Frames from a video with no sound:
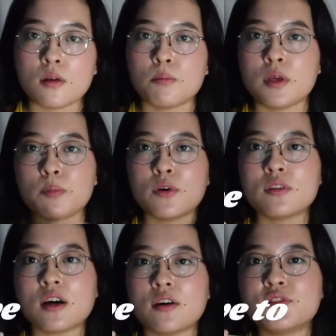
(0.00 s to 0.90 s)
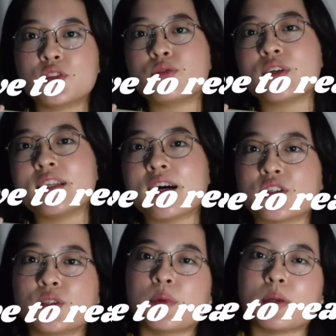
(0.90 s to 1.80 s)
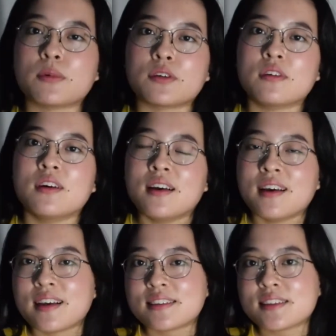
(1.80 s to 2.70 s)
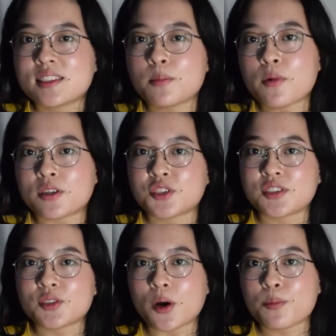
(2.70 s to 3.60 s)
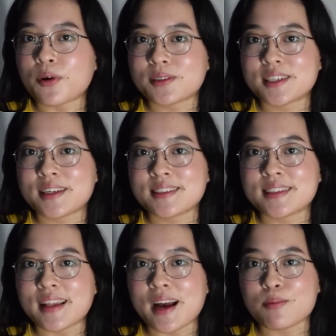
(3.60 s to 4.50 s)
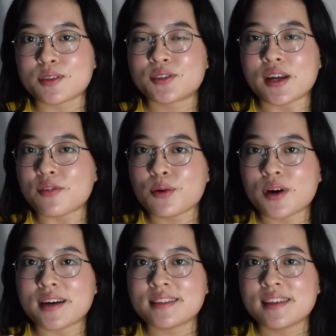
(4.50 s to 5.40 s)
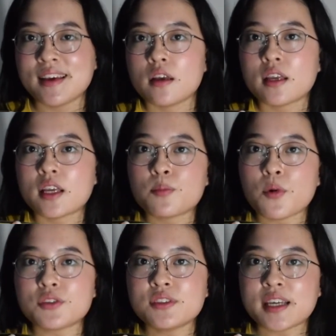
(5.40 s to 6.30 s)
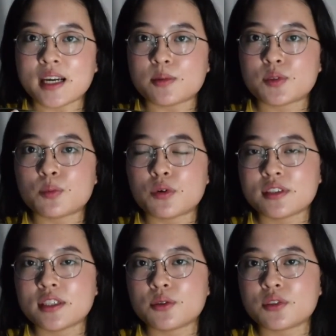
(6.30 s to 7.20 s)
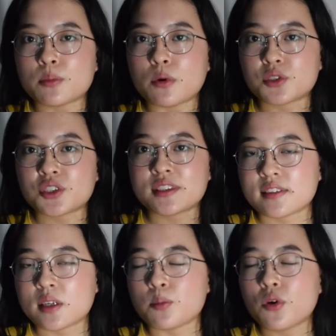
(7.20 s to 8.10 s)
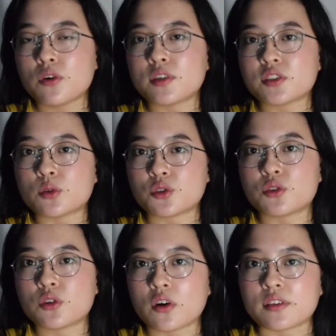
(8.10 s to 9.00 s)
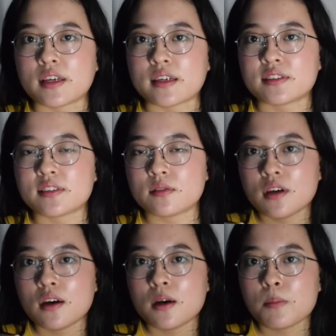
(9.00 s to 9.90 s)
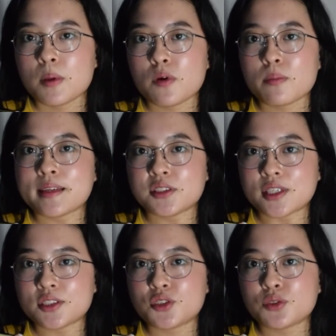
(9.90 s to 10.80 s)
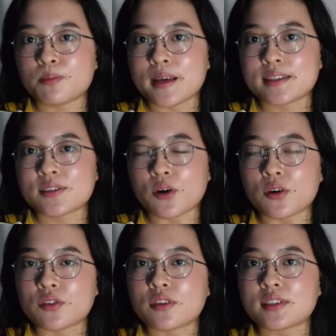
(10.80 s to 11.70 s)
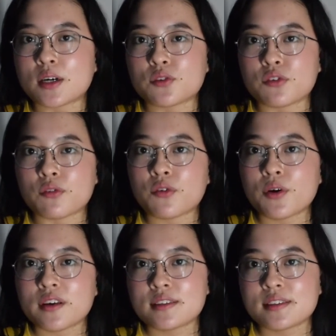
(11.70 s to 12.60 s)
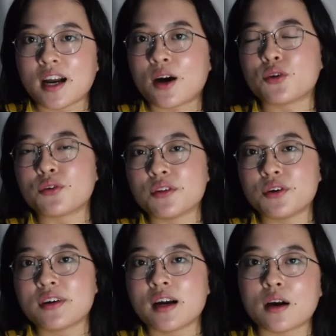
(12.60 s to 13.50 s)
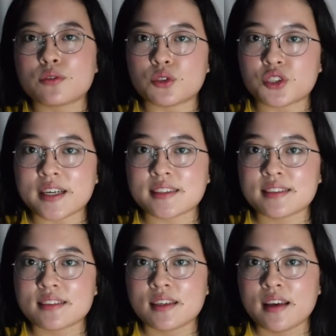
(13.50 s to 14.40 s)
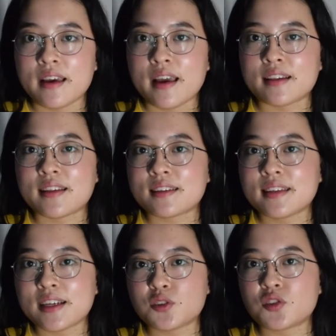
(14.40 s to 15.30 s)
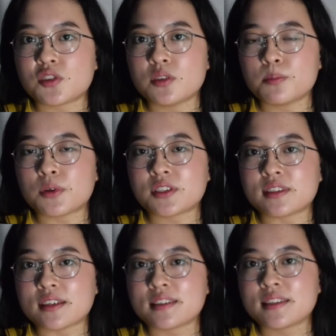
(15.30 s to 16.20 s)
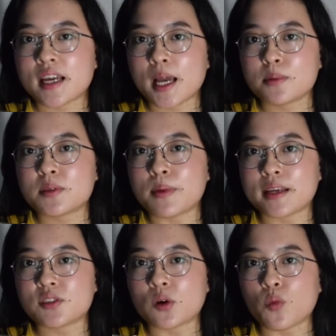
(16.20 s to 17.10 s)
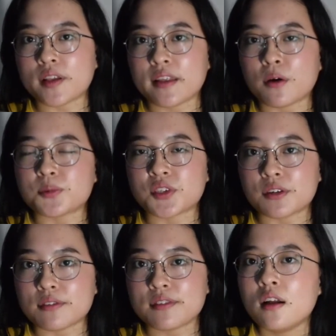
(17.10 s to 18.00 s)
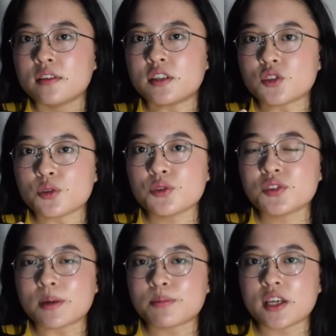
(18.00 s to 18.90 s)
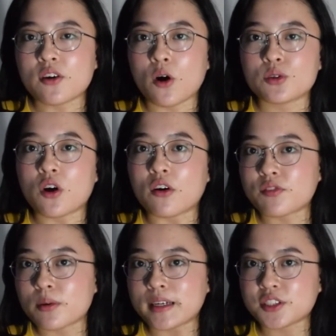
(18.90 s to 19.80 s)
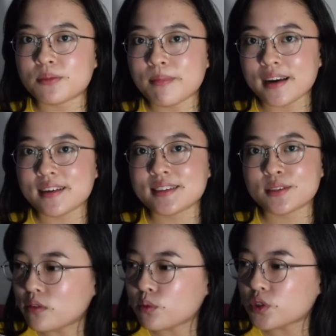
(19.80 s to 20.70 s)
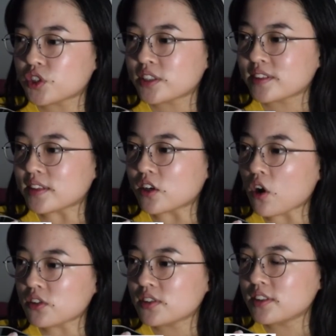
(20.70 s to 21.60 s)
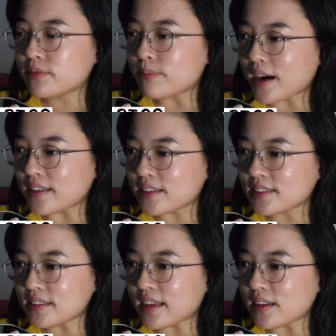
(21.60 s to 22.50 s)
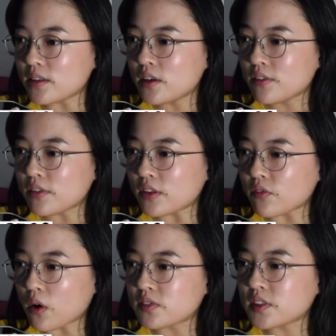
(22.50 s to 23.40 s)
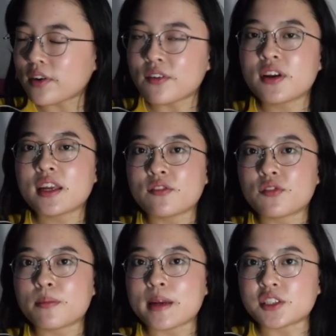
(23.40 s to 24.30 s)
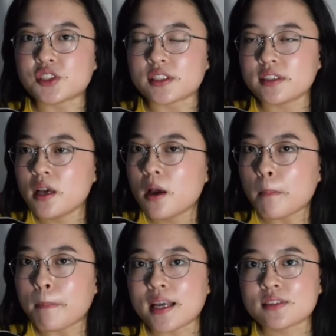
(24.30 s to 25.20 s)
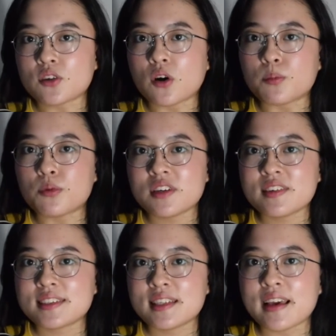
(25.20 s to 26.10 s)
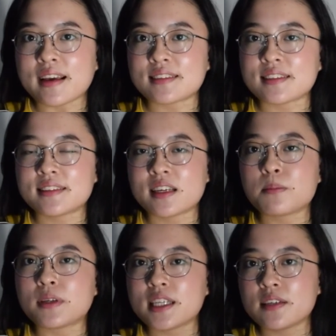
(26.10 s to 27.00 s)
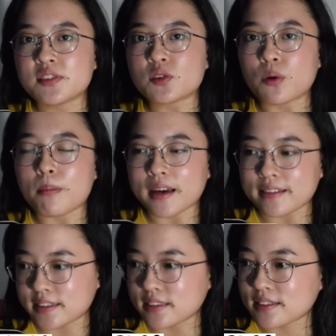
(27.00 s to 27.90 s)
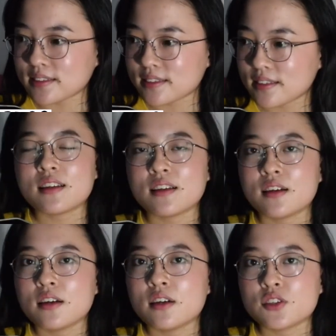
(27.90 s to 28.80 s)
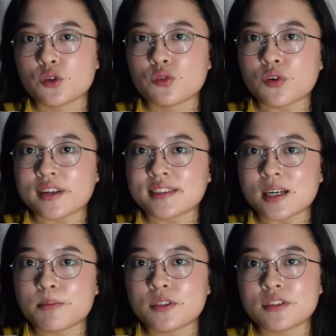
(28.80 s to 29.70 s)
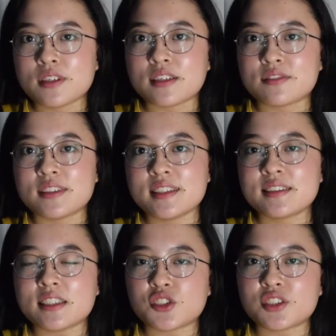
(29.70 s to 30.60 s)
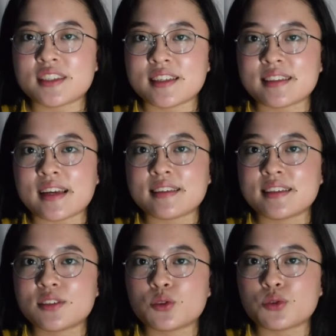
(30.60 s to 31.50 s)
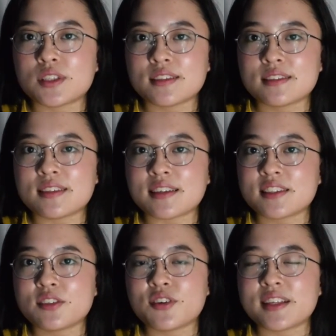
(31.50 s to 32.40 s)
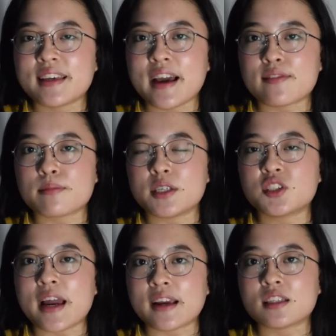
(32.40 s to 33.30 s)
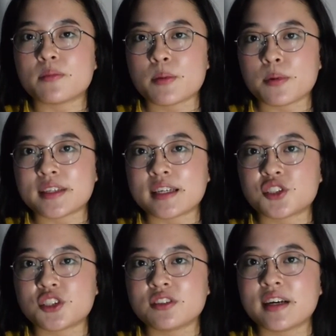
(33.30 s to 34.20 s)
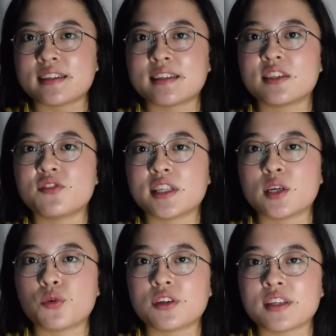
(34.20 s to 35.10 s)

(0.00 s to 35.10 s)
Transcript: People love to read other people. It's a subconscious thought process that happens to everyone. In modern times, we mostly use emotions in more of a social context. People may judge you based on the sound of your voice, how you look, how you dress, and they attach certain personality types based on what they observe. There's also something called confirmation bias, which is a cognitive bias that involves favoring information based on previously existing beliefs or biases. So for example, if this teacher thinks that this student doesn't really have much academic potential and isn't really worth